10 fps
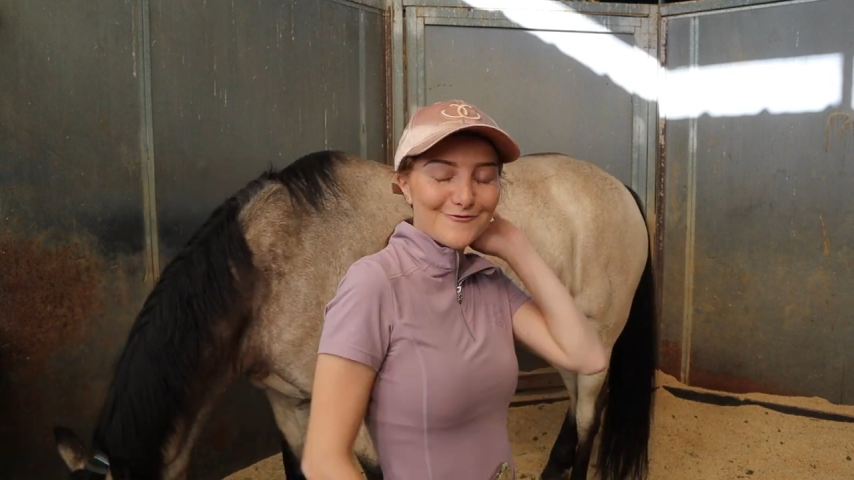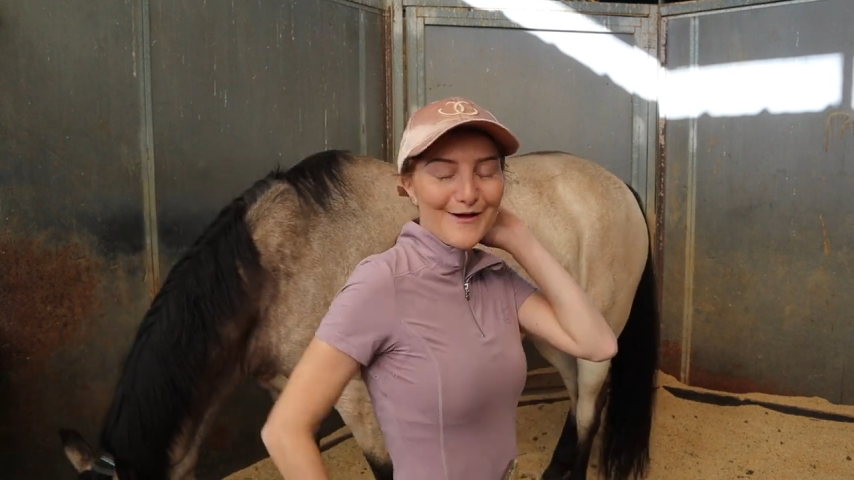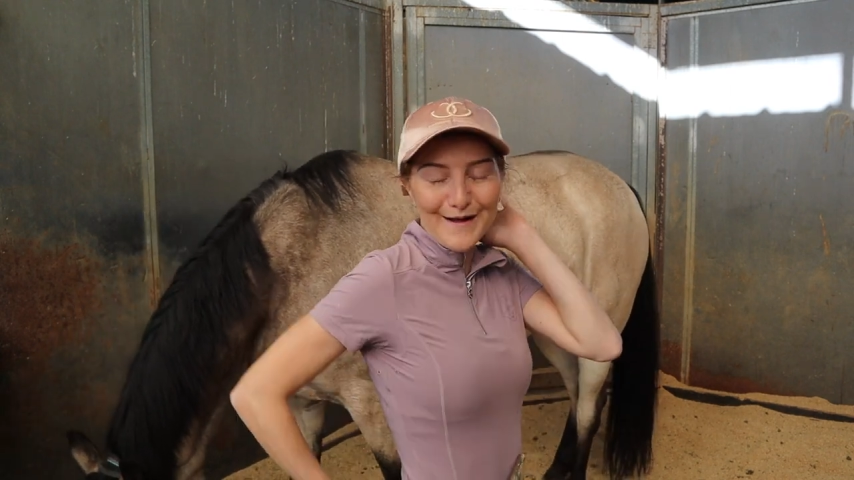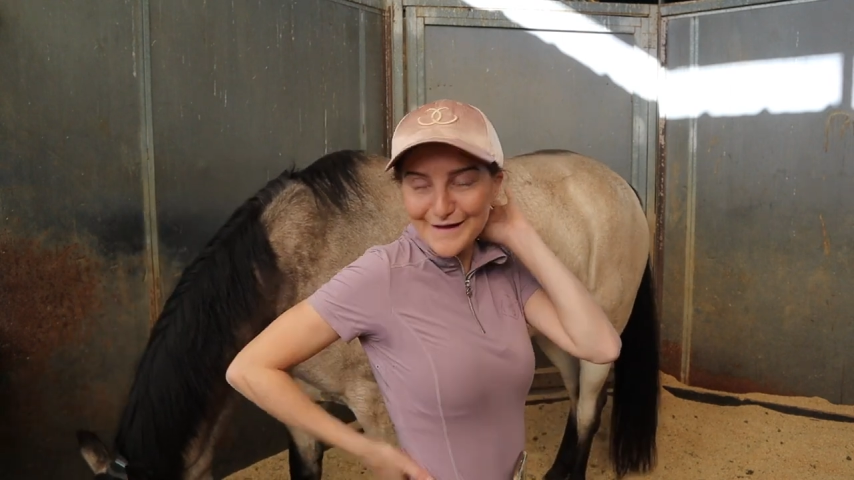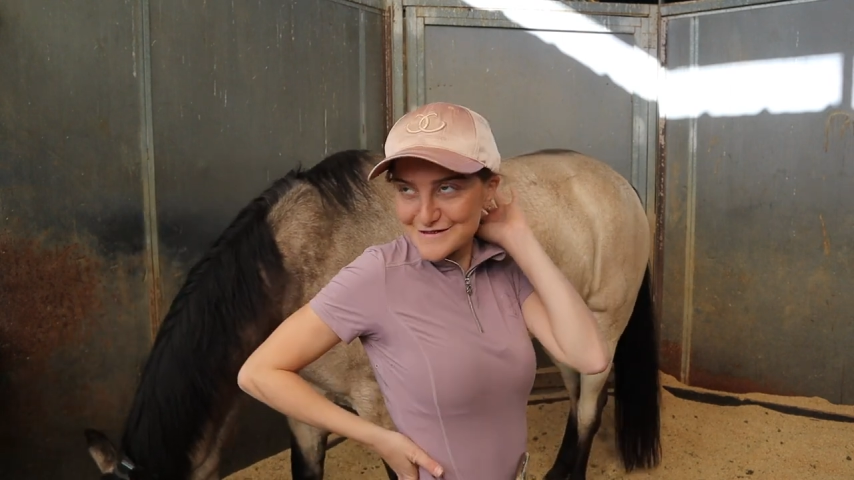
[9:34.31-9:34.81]

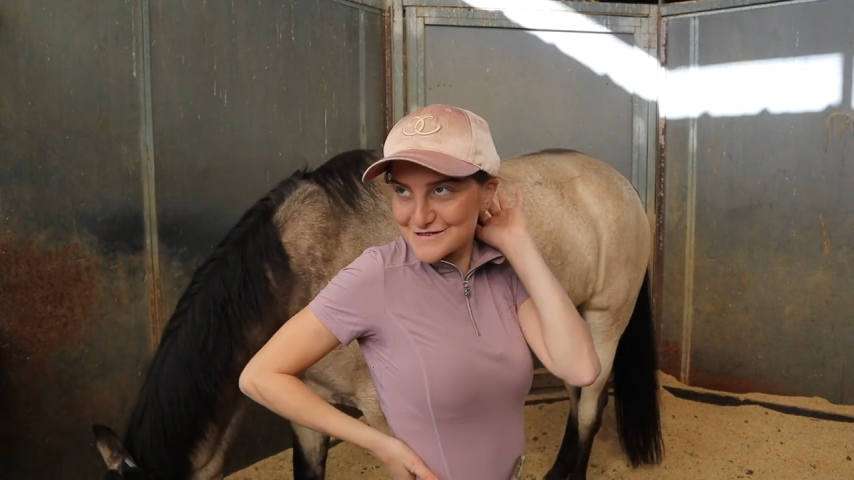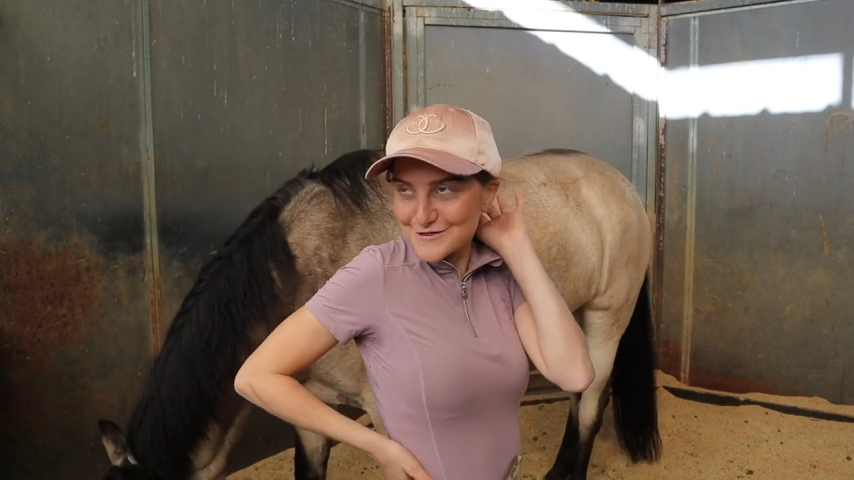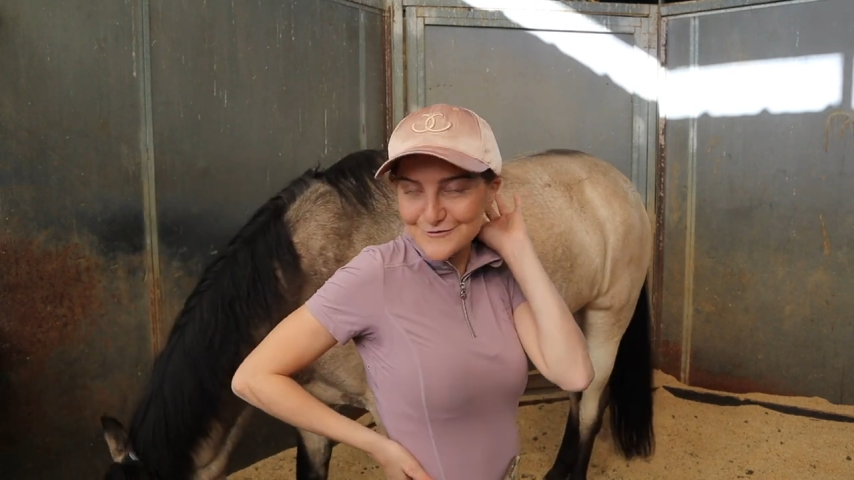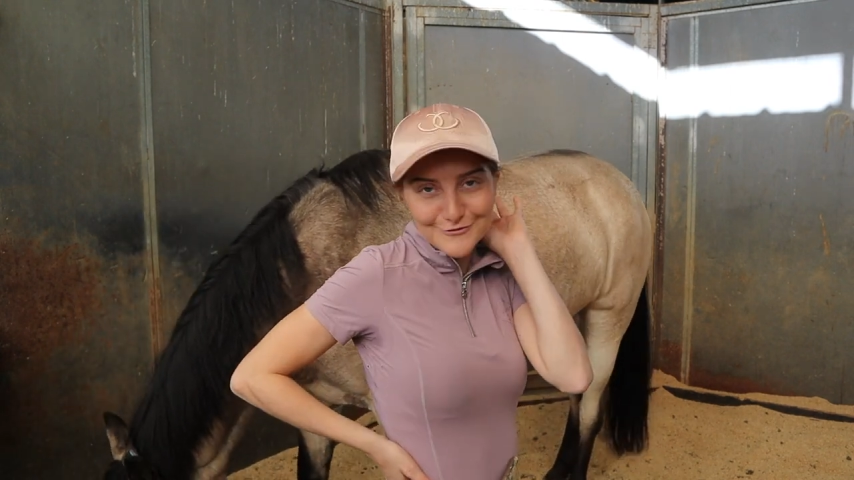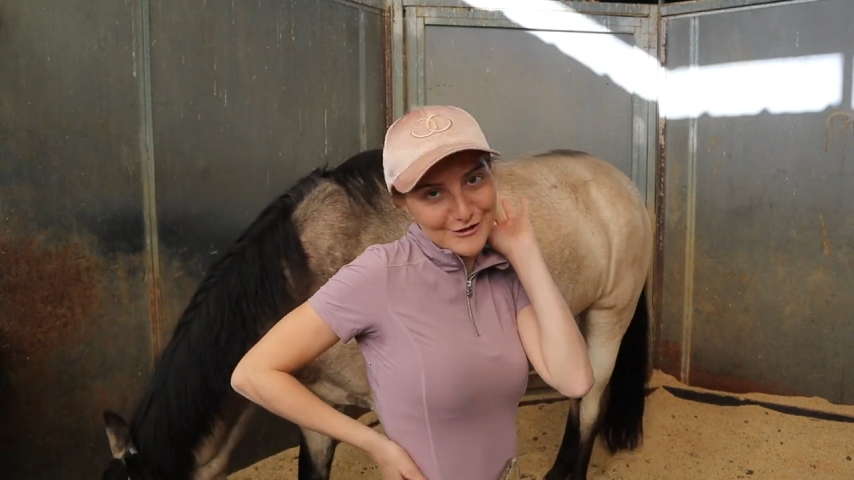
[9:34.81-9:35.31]
Rocket's
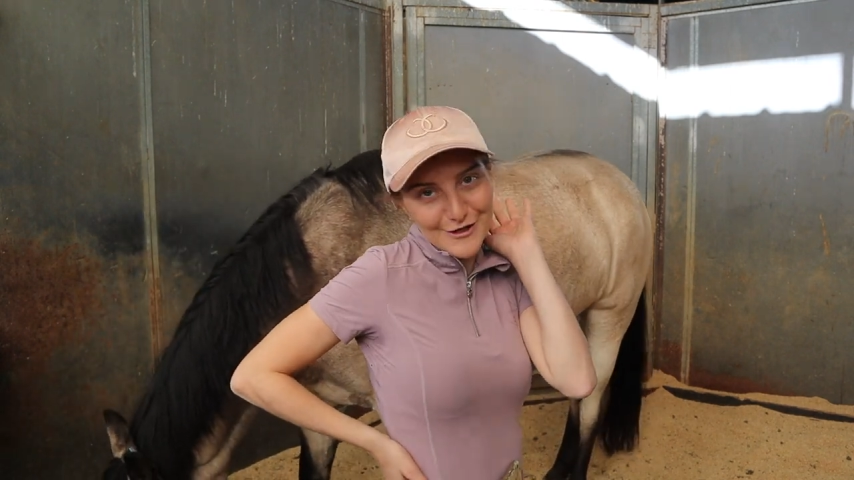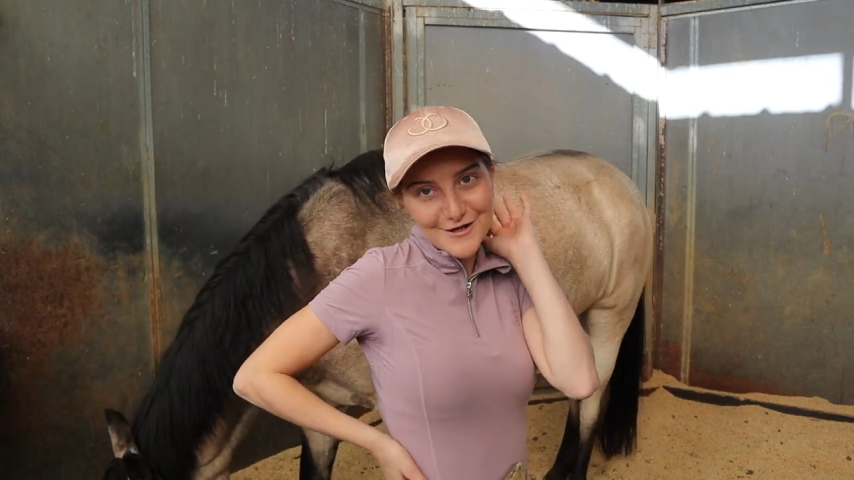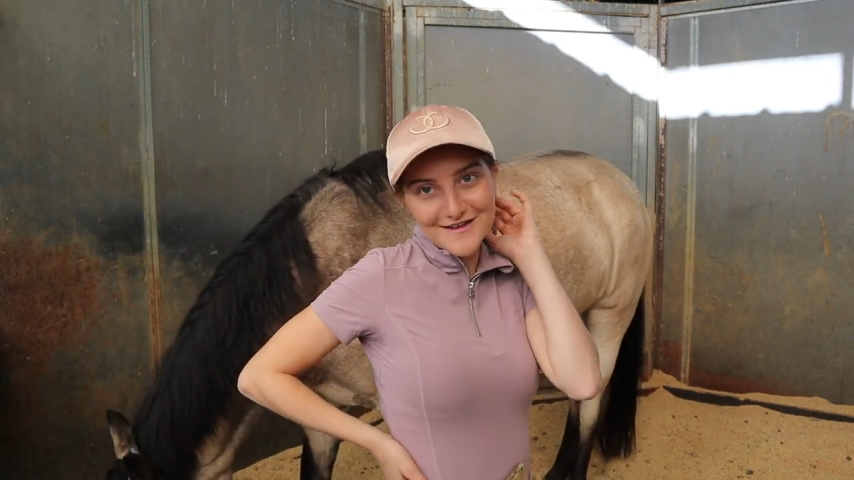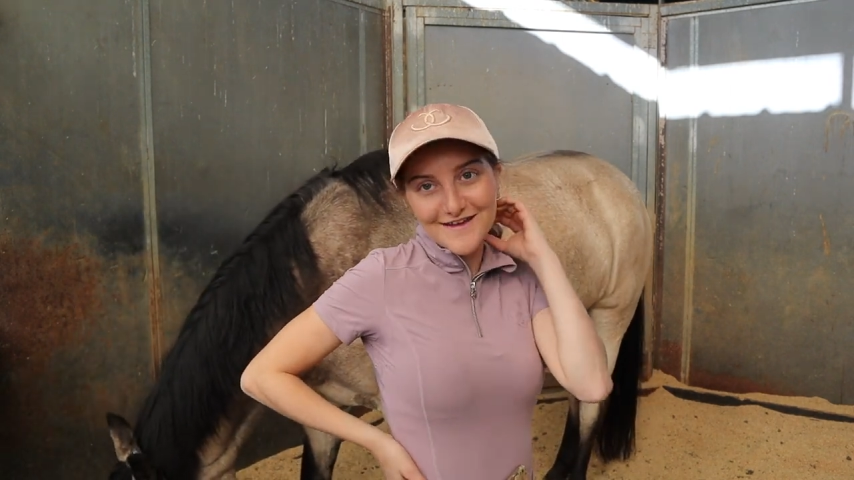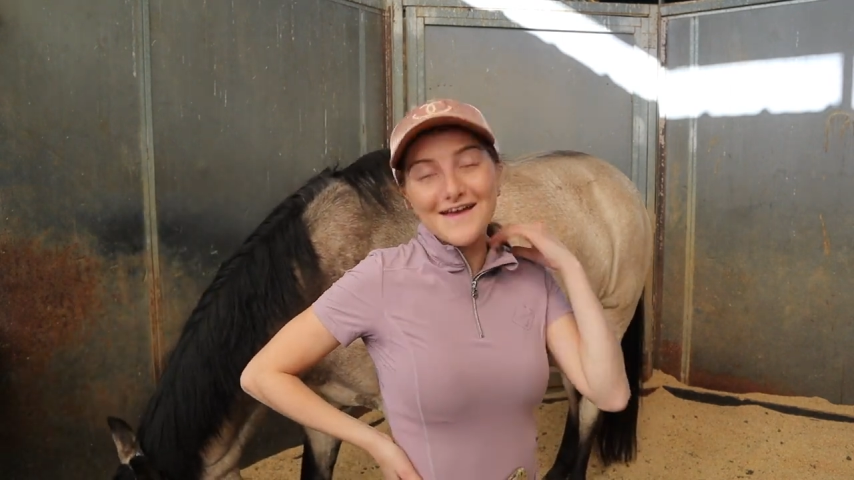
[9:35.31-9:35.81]
new look.